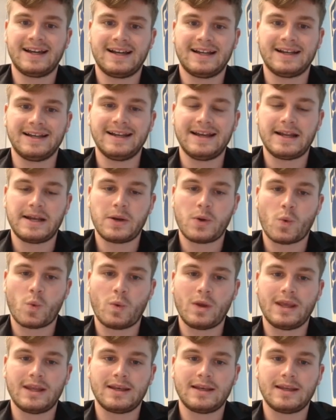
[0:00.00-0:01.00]
Then
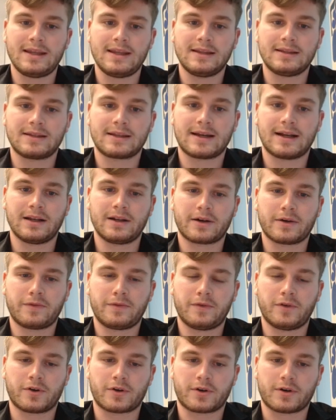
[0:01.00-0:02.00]
we need color
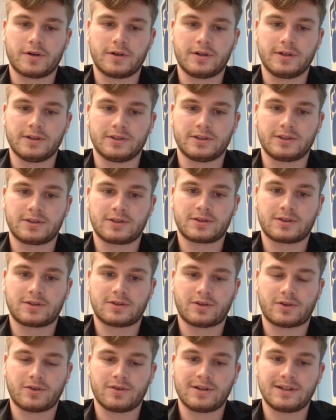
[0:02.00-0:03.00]
for the
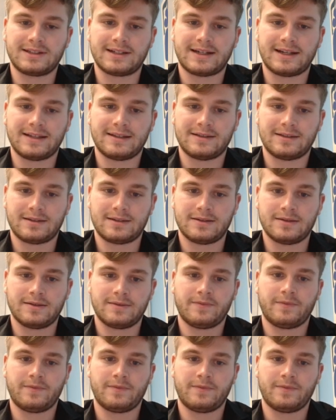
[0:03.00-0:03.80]
strong trend,